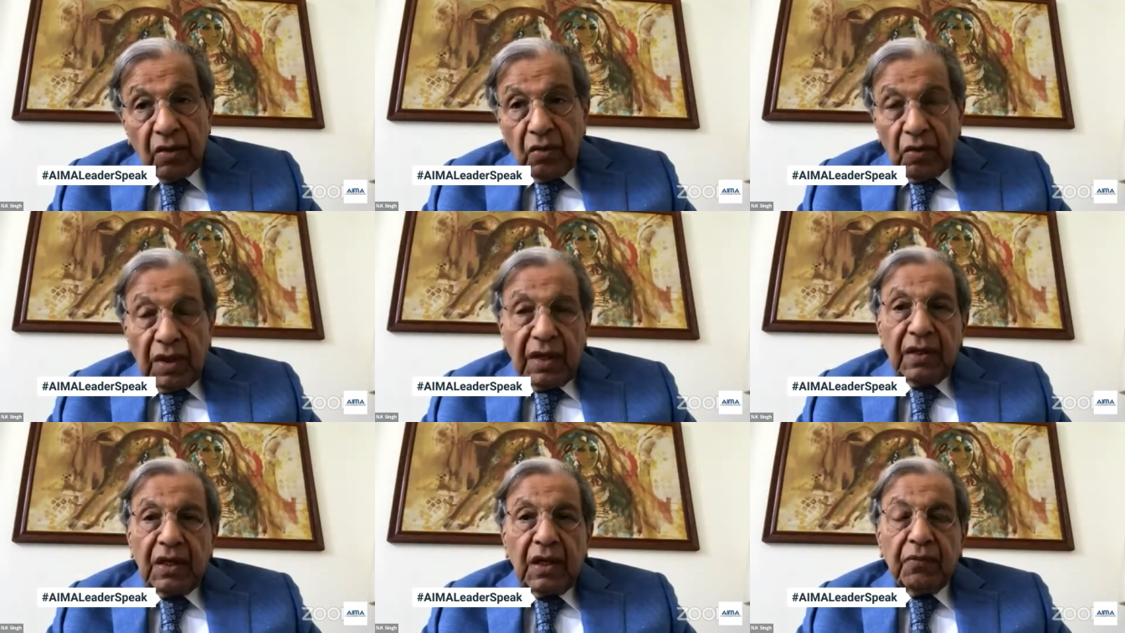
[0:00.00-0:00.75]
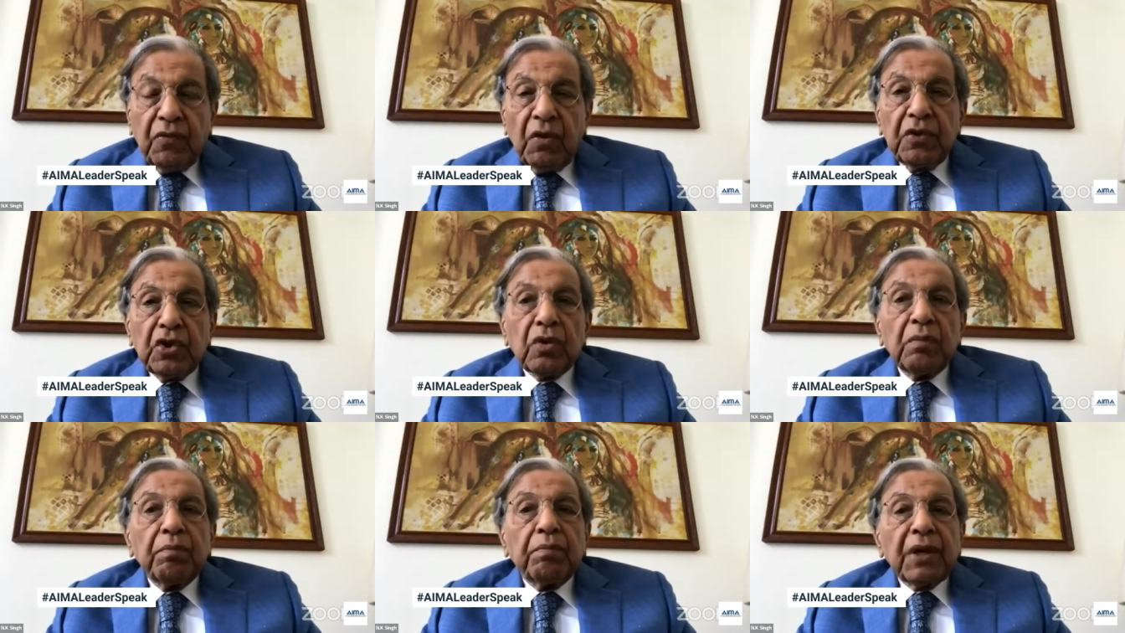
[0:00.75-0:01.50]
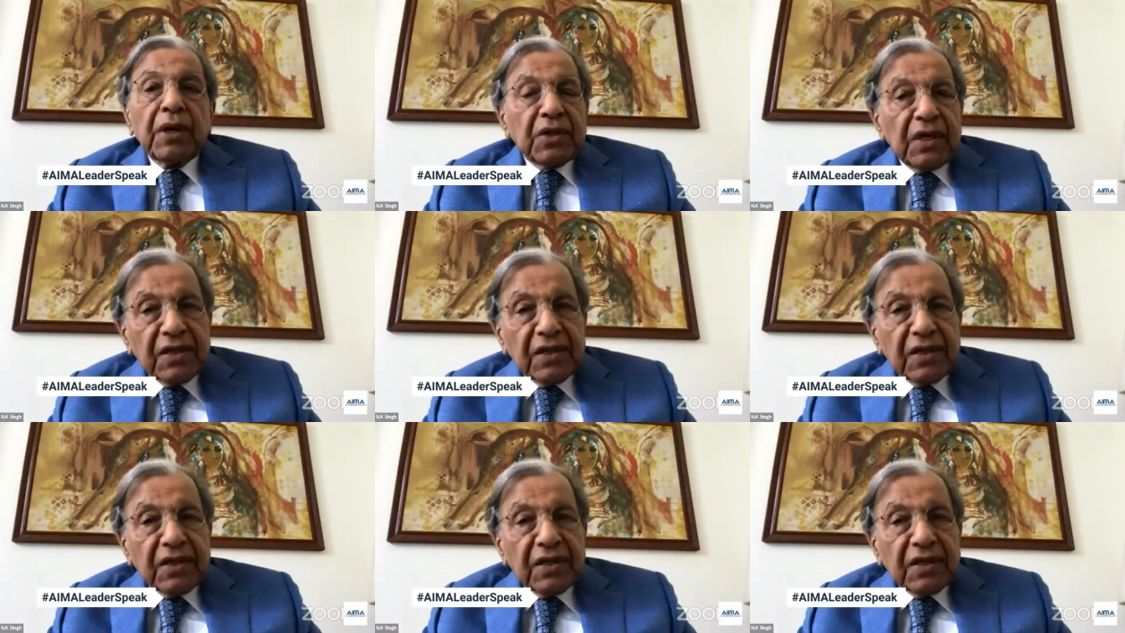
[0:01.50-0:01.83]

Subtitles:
and therefore we shouldn't brush